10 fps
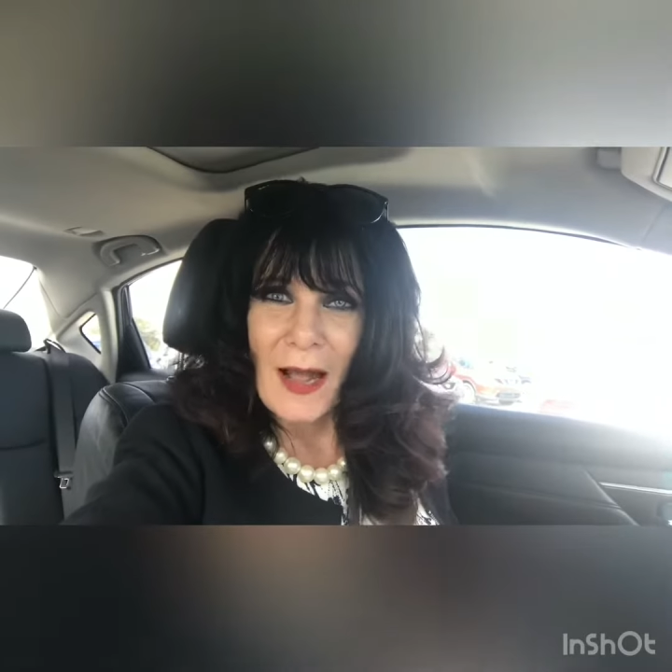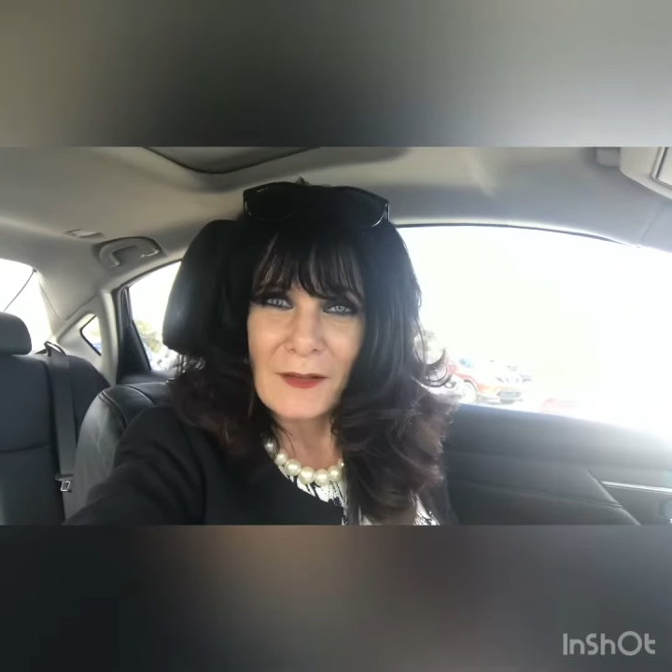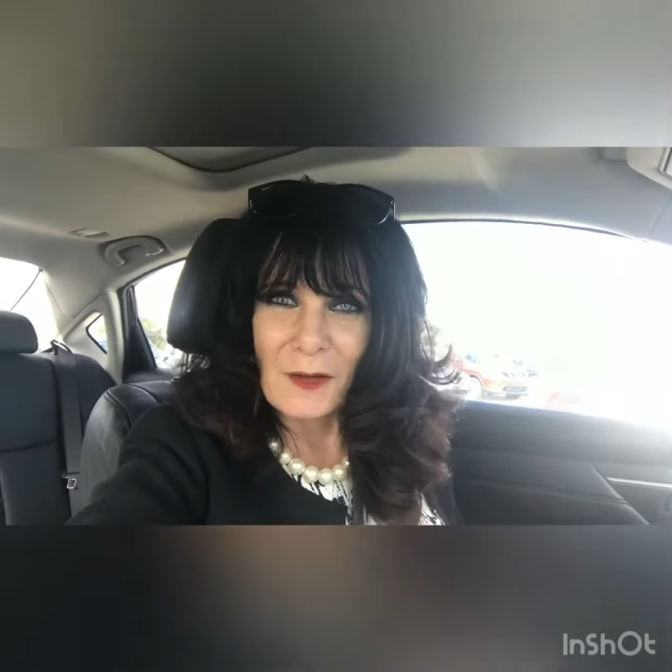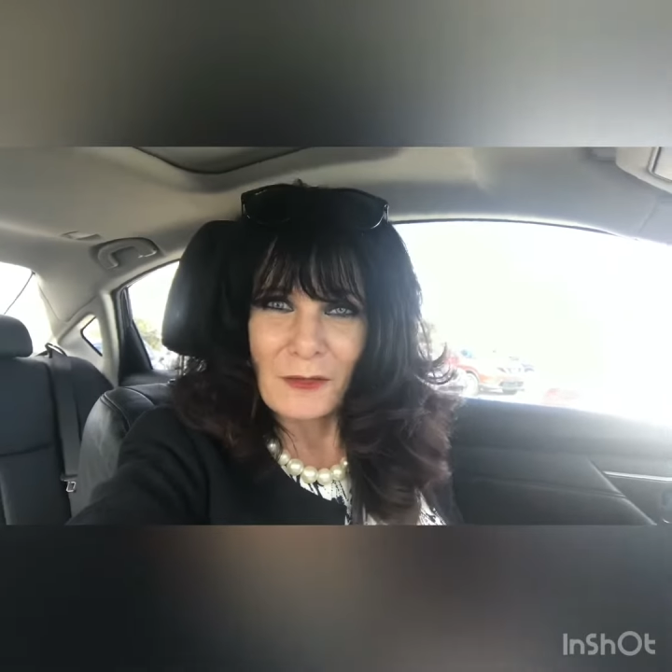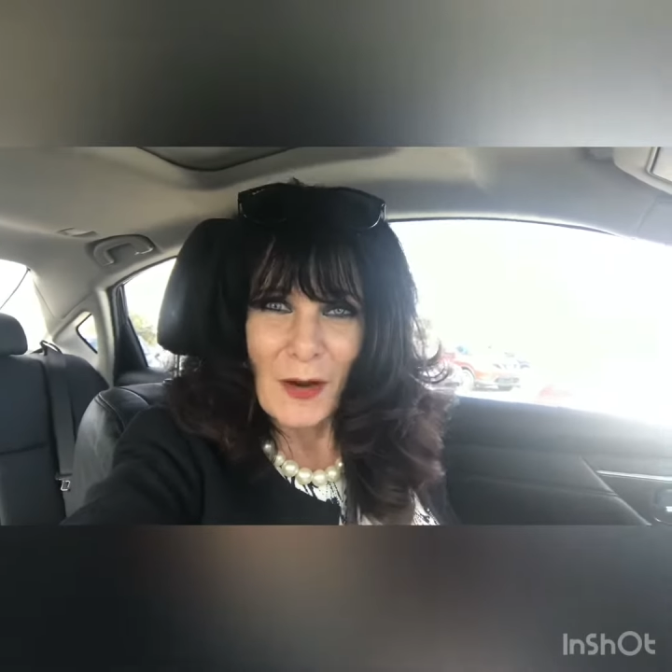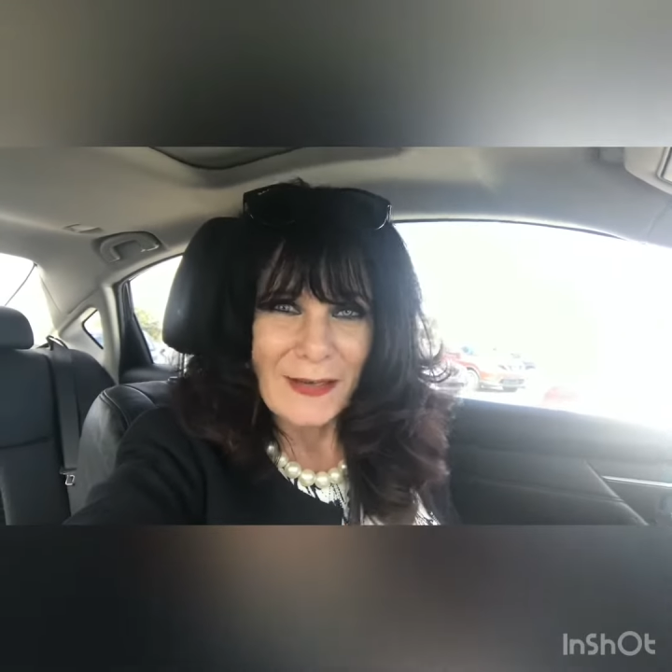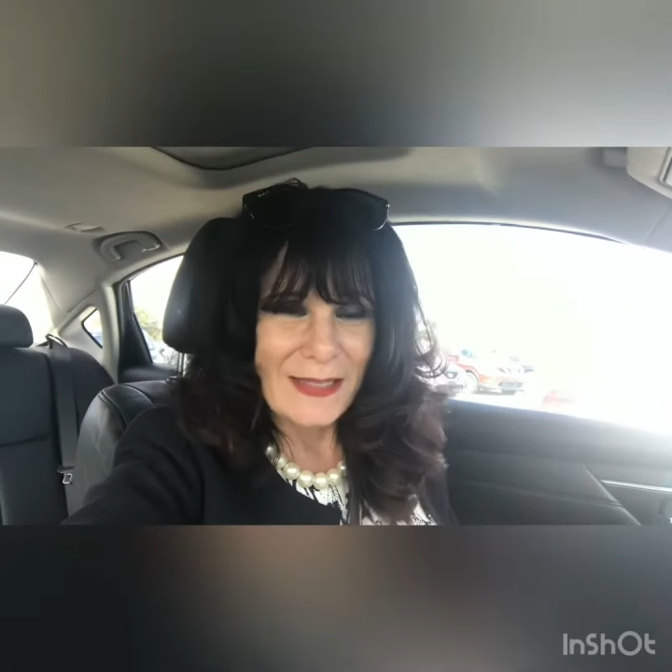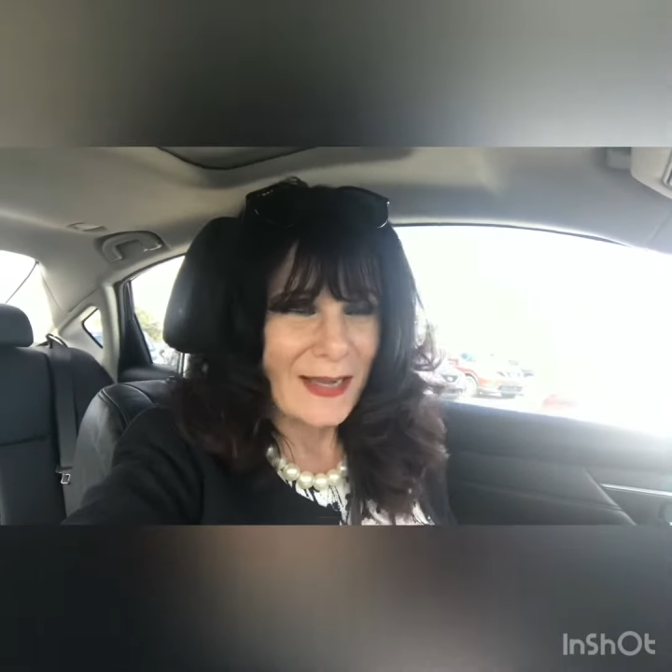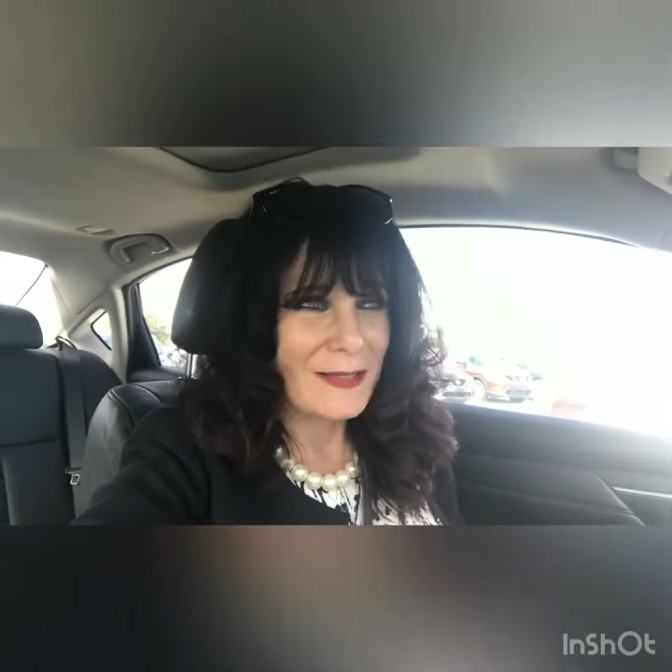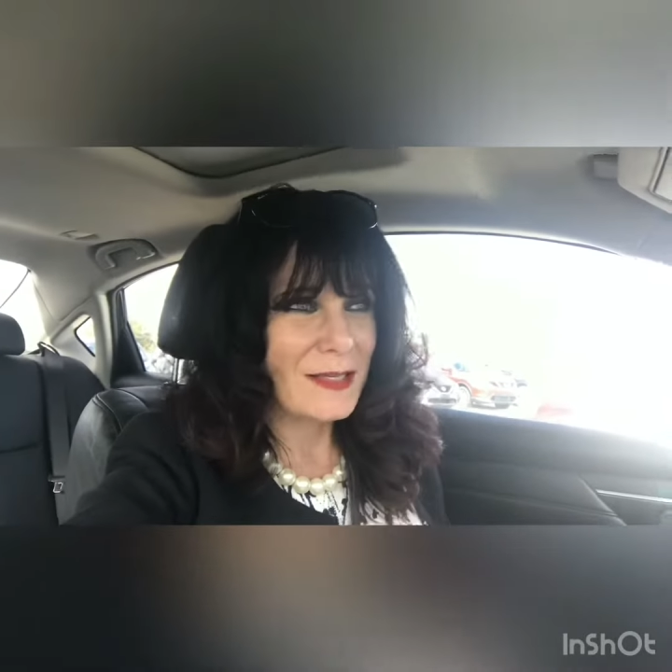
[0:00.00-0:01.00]
at the
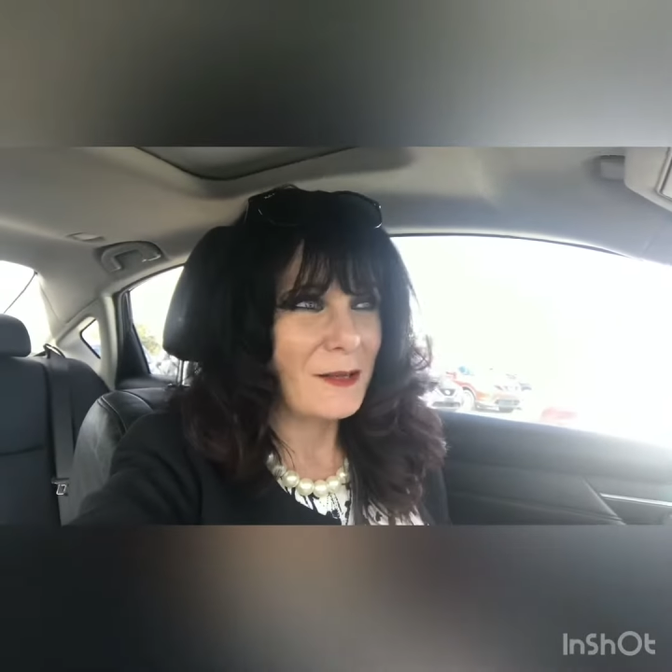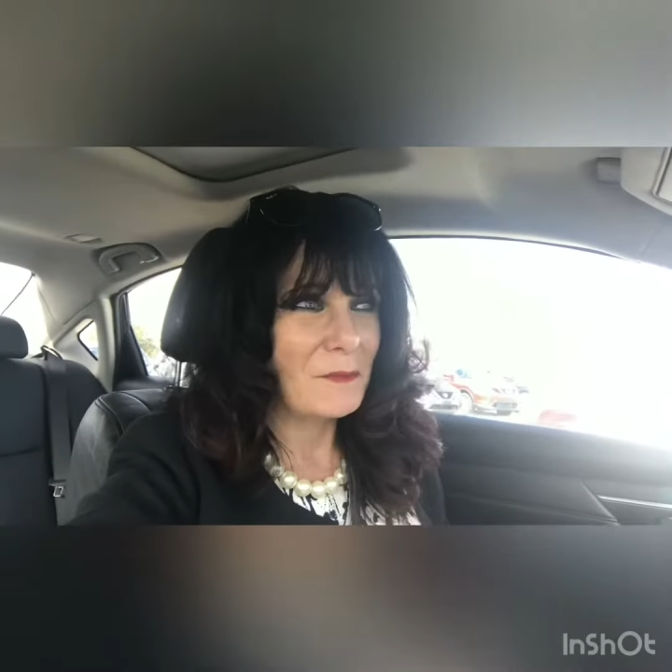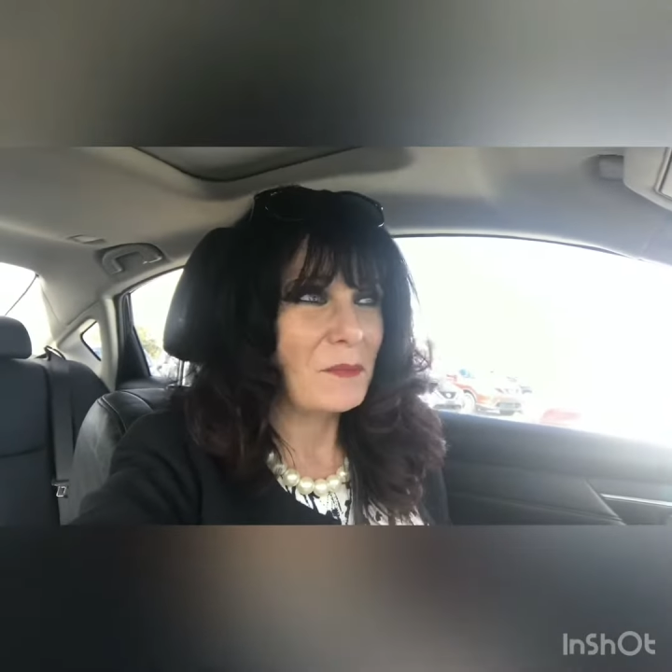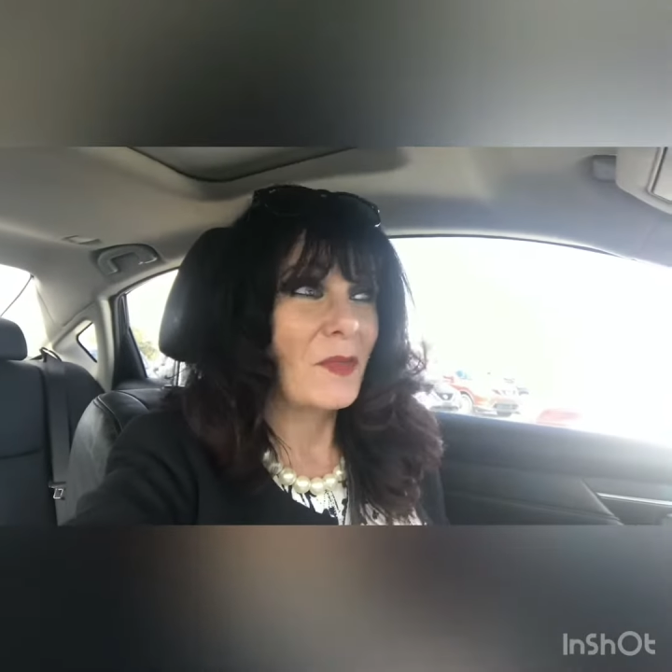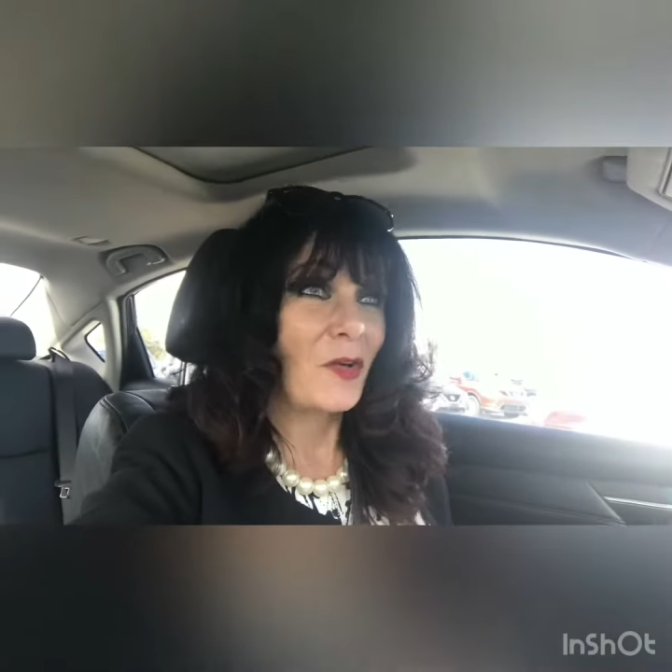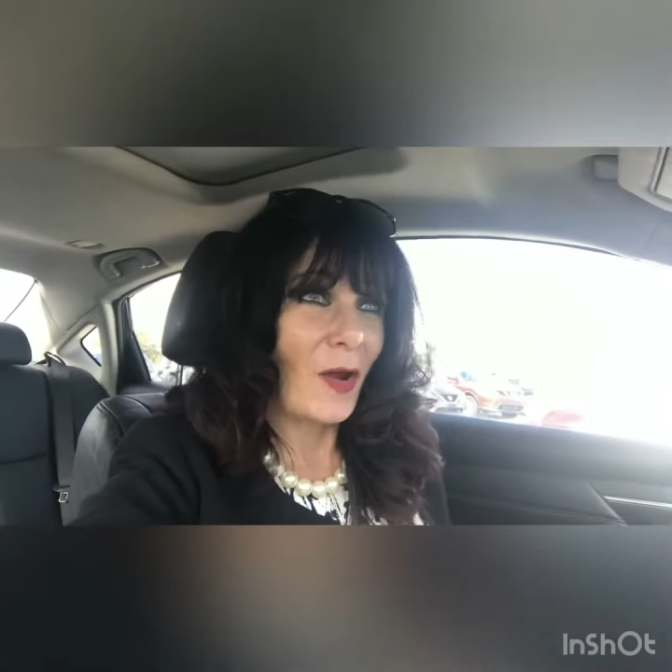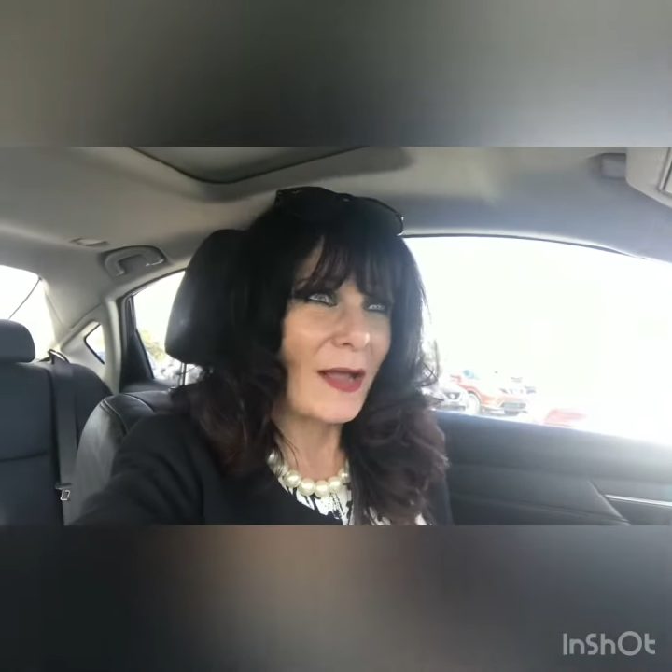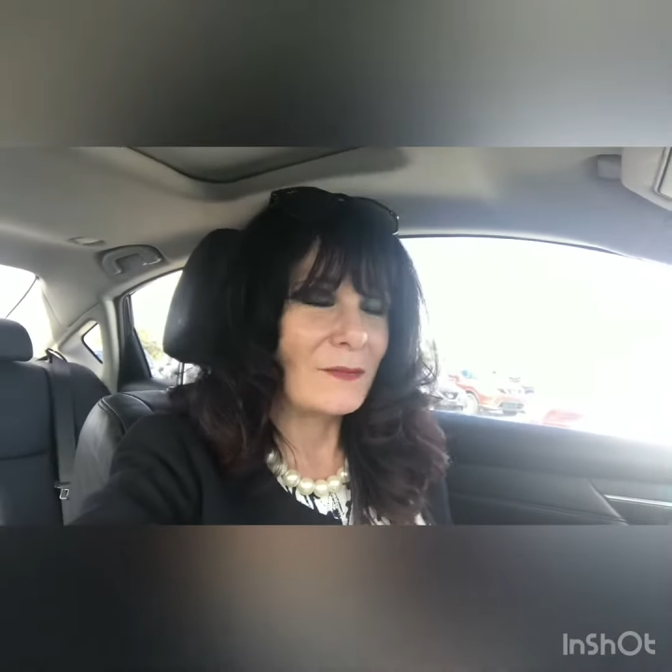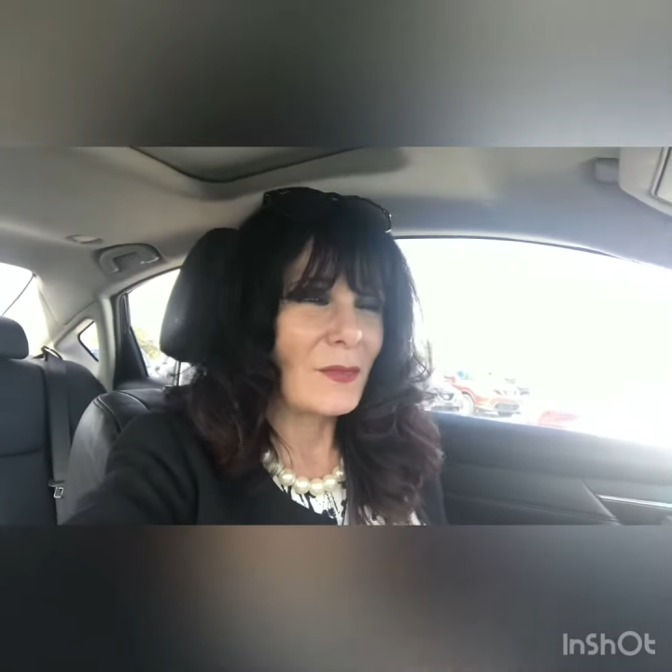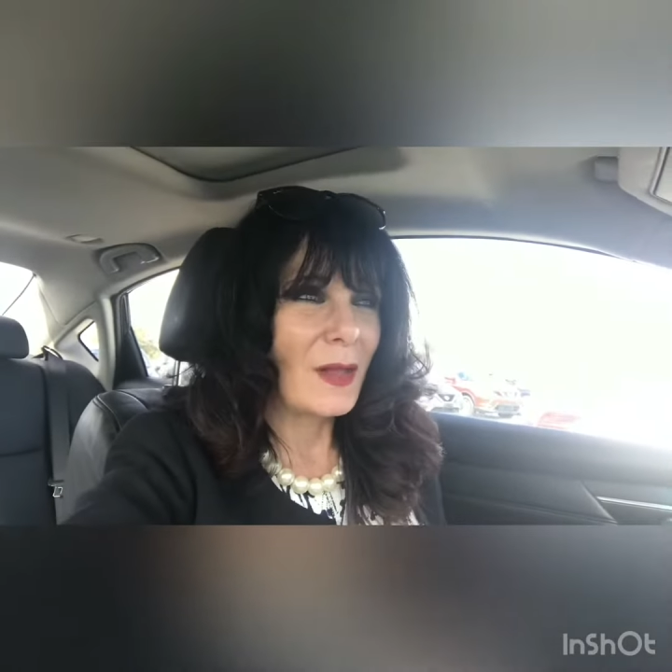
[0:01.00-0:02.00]
front desk.
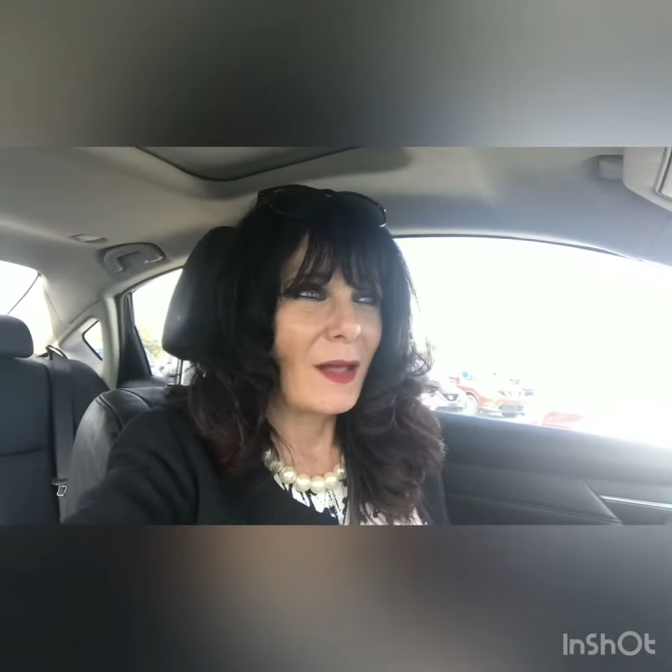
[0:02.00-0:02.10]
Great.